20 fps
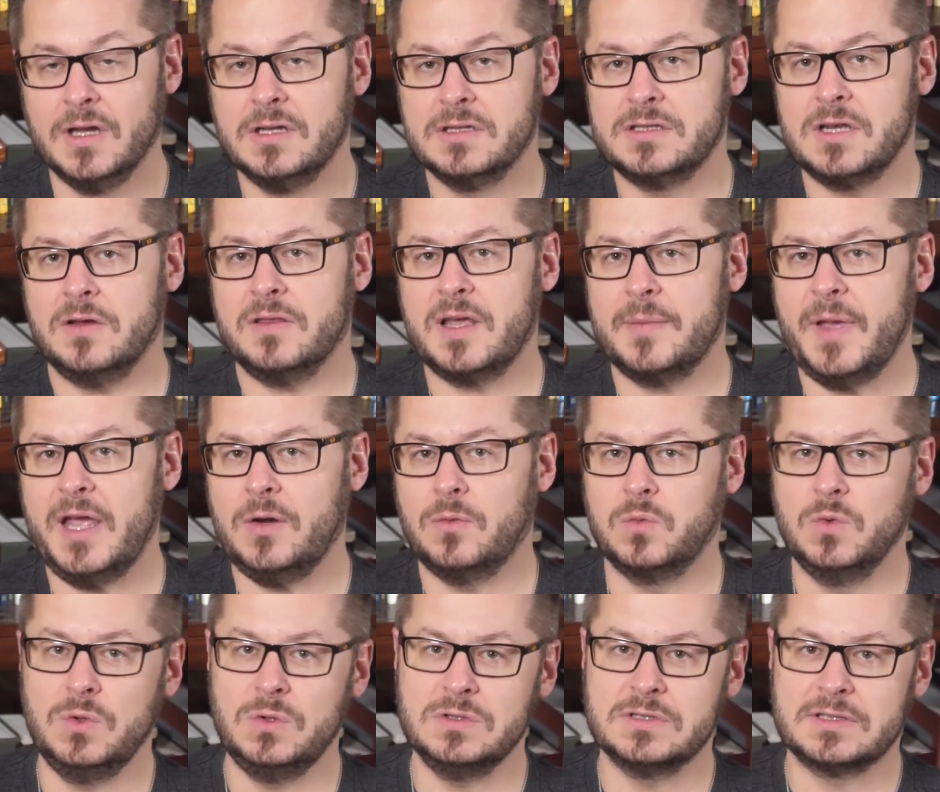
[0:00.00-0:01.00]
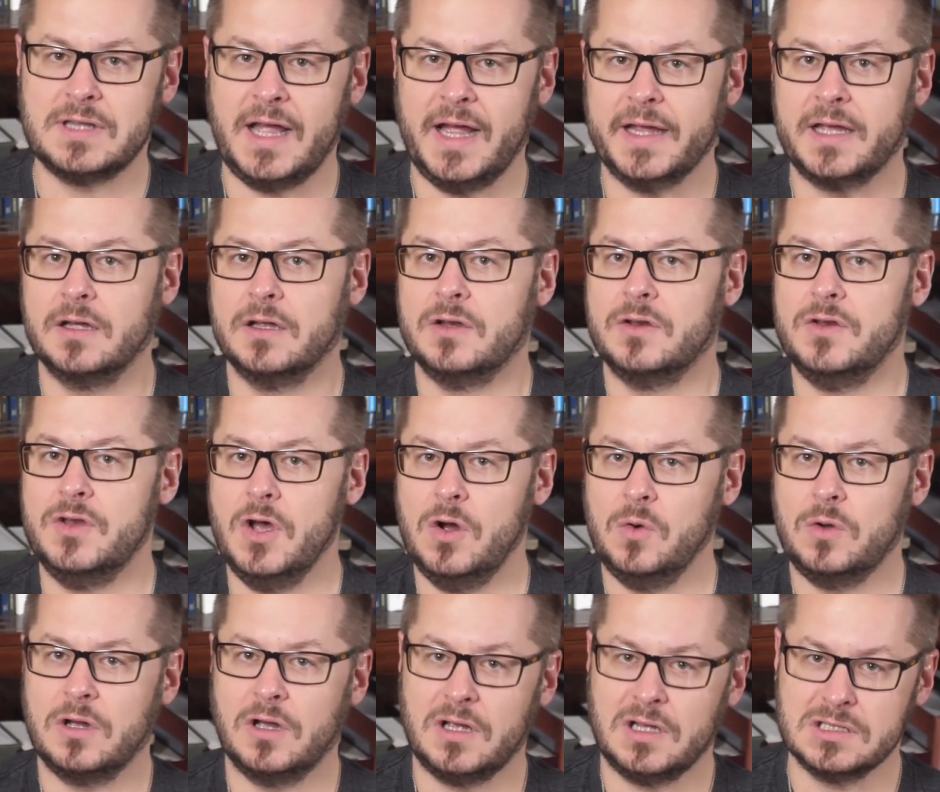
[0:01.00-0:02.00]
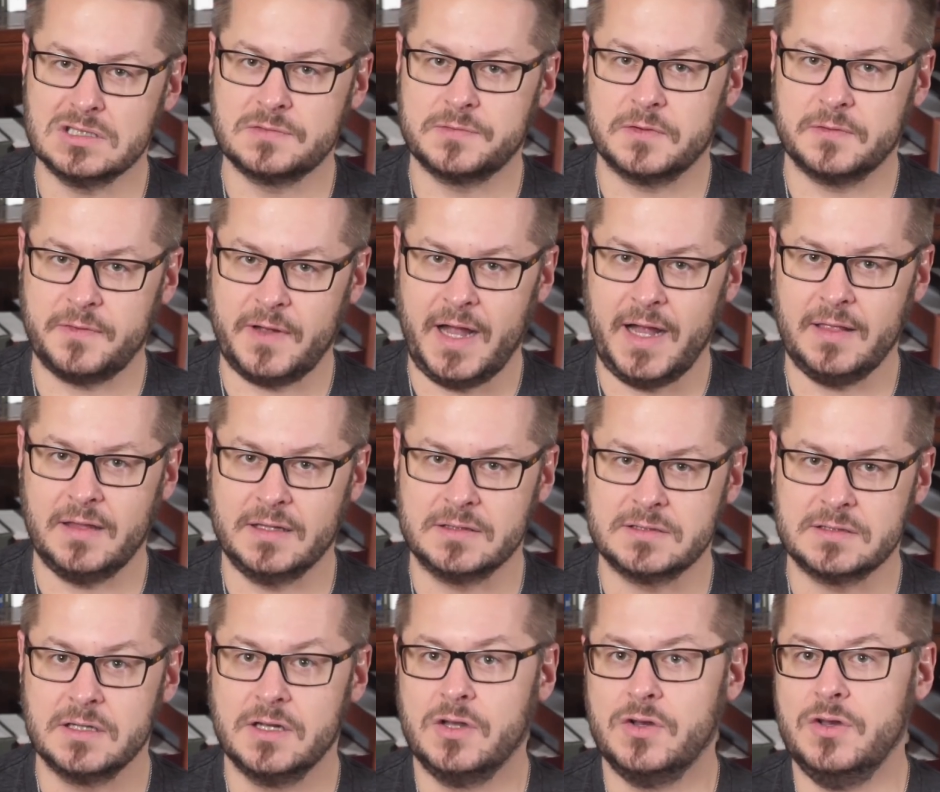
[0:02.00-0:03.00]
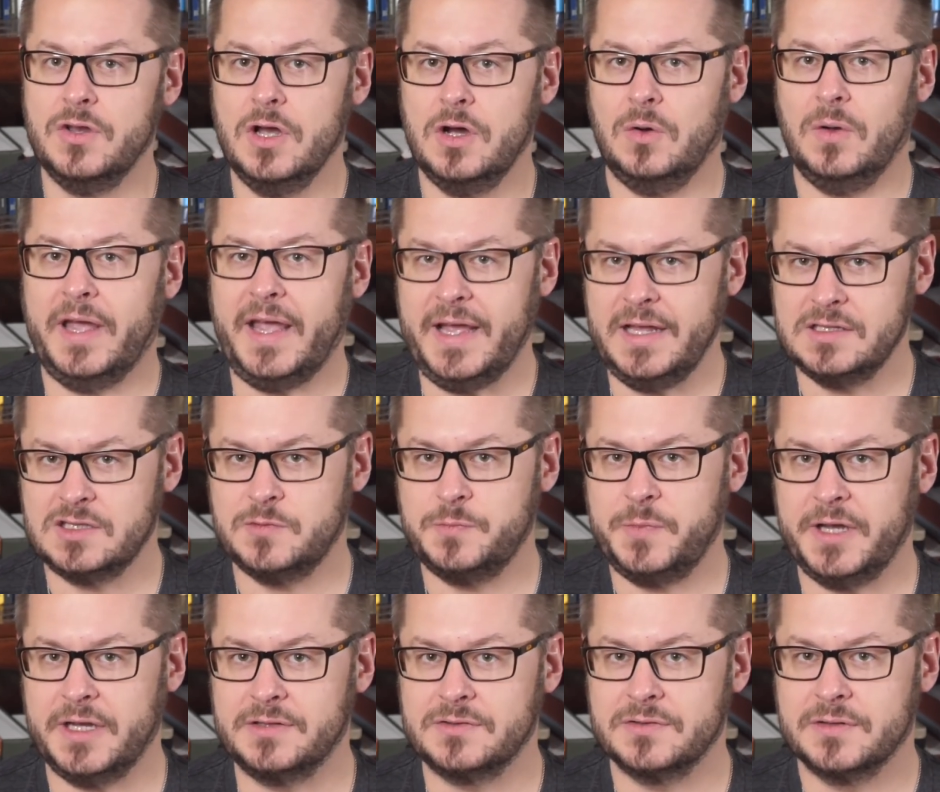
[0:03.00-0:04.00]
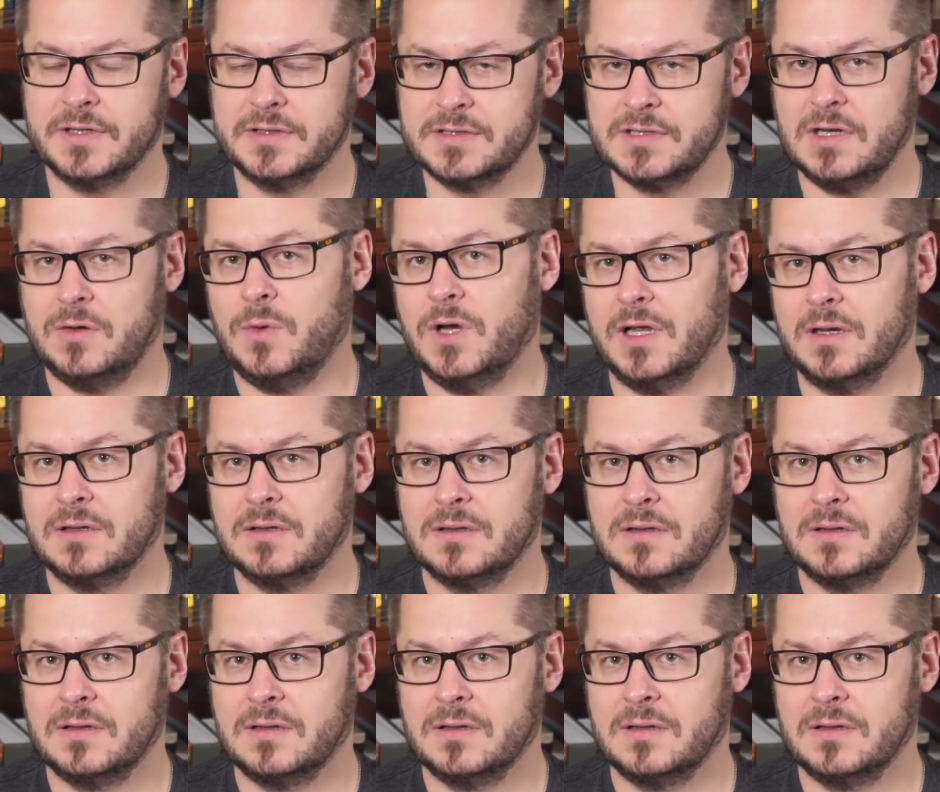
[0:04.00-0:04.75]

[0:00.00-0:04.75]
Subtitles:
So they make rules like no calls for violence, no hate speech, and so on.